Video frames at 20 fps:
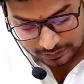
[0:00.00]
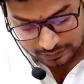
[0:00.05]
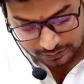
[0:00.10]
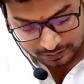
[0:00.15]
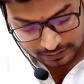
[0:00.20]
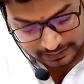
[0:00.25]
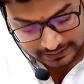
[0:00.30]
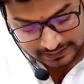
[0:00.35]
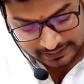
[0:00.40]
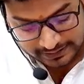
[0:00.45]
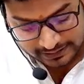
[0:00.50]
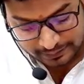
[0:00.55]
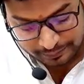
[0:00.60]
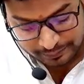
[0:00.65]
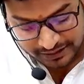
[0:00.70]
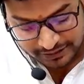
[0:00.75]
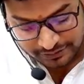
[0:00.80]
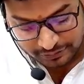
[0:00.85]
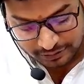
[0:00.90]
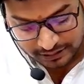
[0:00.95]
another company
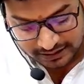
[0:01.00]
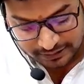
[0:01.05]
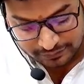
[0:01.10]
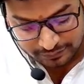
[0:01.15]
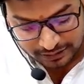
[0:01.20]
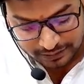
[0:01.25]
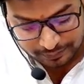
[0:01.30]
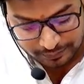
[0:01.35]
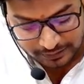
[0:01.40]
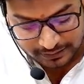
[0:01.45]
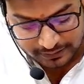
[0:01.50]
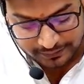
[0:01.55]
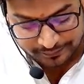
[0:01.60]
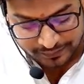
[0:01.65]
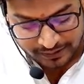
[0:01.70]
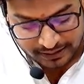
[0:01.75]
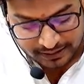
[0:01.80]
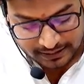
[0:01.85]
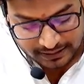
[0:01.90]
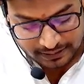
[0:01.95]
is called as what ma?
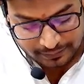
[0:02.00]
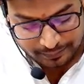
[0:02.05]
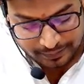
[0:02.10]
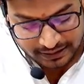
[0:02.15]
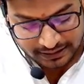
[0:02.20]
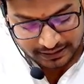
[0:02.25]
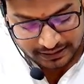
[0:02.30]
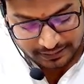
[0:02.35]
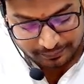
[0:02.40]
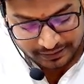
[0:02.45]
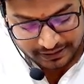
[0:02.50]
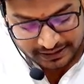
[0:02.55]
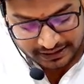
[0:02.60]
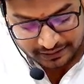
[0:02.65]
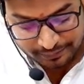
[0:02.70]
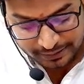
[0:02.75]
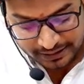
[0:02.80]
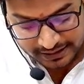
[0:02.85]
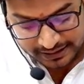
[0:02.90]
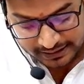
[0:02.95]
Company limited
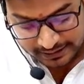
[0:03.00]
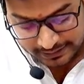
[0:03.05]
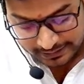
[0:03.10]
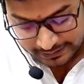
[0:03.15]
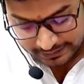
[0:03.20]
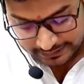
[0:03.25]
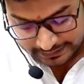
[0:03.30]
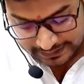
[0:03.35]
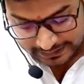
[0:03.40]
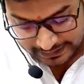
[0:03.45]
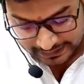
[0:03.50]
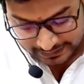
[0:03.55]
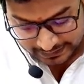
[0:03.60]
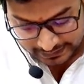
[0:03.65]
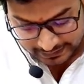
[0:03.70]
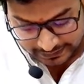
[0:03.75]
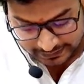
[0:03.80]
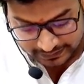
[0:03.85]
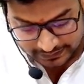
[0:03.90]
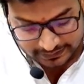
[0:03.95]
by
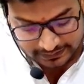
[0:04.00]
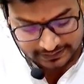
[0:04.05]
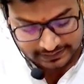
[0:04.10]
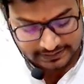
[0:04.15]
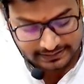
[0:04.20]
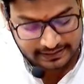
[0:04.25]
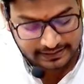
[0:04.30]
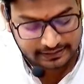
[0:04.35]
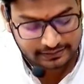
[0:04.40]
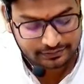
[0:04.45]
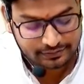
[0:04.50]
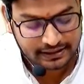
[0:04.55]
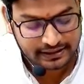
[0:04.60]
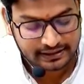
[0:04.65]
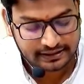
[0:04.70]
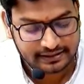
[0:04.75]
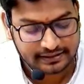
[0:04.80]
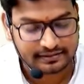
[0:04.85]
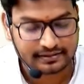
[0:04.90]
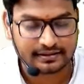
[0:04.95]
guarantee. These things we can
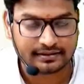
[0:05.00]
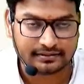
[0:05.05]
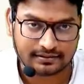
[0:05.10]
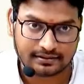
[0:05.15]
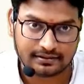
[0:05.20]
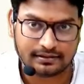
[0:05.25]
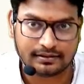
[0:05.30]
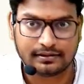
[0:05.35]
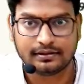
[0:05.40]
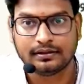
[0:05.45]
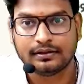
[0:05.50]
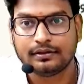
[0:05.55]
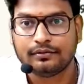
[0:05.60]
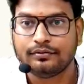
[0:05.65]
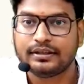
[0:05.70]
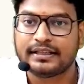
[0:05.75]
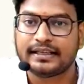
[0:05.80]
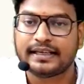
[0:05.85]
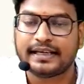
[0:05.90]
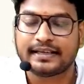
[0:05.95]
discuss
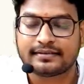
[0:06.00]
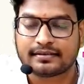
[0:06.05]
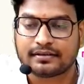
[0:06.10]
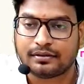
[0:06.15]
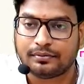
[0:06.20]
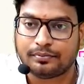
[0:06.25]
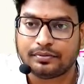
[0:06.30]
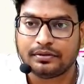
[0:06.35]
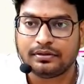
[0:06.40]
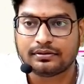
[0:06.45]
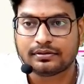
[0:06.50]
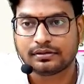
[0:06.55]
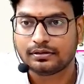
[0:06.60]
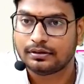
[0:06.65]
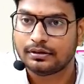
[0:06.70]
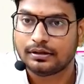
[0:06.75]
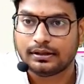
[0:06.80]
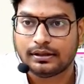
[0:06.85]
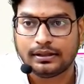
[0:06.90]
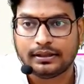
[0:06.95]
with an examples
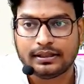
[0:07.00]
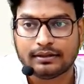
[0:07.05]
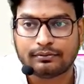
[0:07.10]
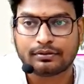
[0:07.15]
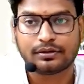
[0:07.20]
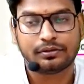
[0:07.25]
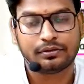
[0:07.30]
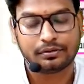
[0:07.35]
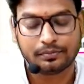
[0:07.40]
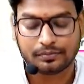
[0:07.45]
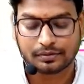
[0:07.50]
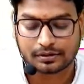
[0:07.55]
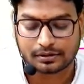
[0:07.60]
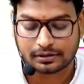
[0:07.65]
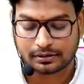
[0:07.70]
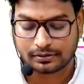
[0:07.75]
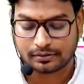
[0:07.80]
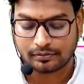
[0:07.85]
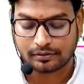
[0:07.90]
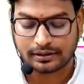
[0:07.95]
in our notebook.
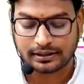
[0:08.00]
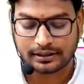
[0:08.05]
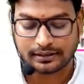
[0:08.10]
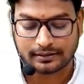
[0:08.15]
Okay na?